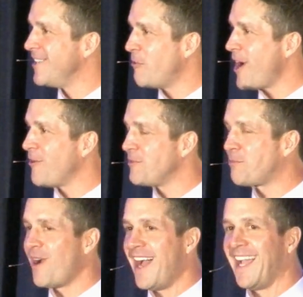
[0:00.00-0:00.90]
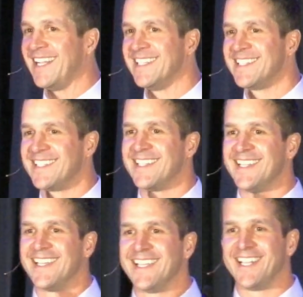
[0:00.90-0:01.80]
Wear with pride.
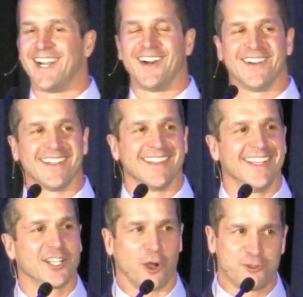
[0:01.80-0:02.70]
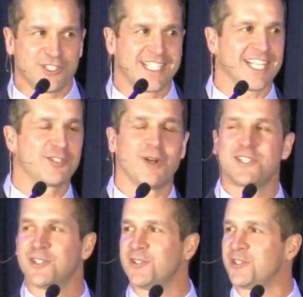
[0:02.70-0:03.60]
You know? Coaches got
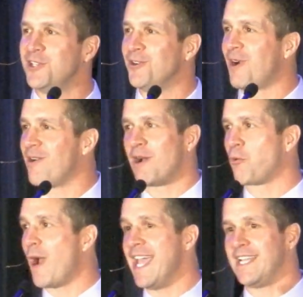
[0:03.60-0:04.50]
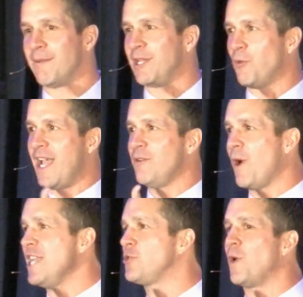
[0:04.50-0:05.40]
sweatsuits too, right? Wade
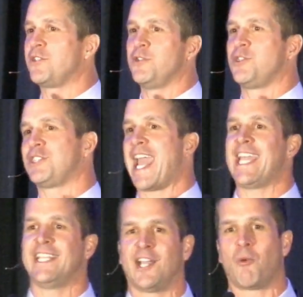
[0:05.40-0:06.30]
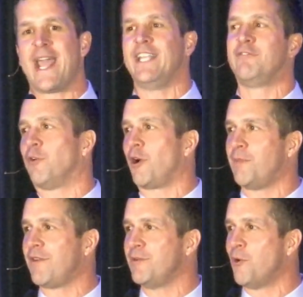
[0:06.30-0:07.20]
sweatsuit standing there waiting for him
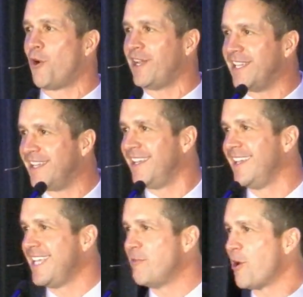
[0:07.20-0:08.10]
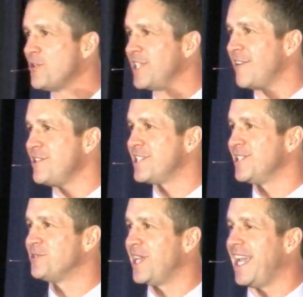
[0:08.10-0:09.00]
every morning. He wears it every
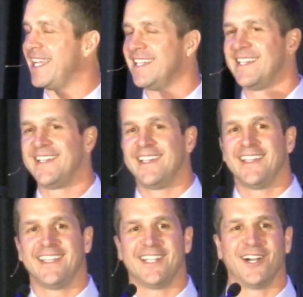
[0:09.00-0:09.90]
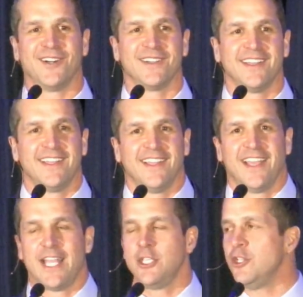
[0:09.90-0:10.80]
single day. You know?
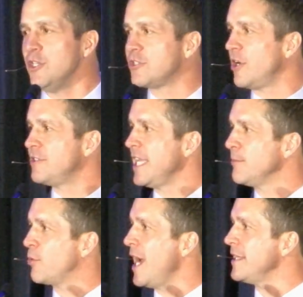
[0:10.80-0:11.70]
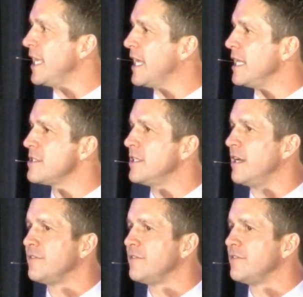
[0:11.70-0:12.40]
And you start taking pride in that kind of stuff.